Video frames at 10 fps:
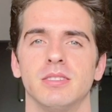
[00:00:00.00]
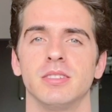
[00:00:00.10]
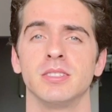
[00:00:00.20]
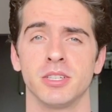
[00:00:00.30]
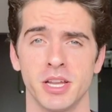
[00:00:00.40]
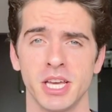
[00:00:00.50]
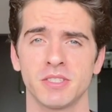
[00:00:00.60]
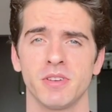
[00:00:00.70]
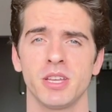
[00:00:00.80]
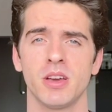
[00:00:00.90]
In today's
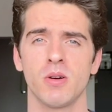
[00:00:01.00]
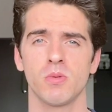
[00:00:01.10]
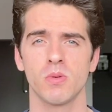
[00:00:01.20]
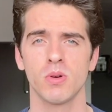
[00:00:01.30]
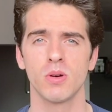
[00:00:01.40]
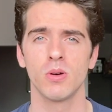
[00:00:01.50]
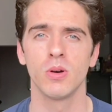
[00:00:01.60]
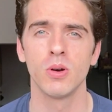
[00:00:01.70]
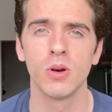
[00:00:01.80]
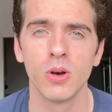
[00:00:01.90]
video,
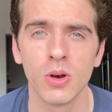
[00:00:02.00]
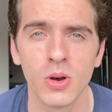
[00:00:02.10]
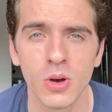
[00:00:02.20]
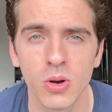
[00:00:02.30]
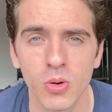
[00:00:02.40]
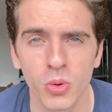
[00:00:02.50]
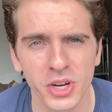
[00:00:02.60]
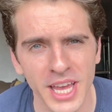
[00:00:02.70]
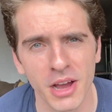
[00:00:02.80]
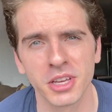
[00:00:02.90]
we're
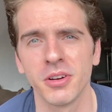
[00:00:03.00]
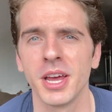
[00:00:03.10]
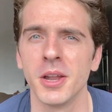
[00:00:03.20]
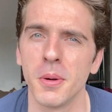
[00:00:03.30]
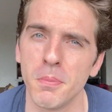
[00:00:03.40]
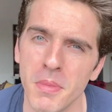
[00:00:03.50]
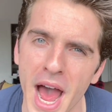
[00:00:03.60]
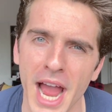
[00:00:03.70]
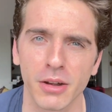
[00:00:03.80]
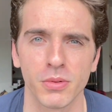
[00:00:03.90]
calculating our
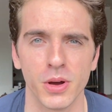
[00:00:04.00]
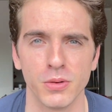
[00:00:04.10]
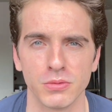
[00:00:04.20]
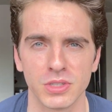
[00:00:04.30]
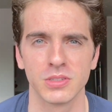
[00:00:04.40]
macros.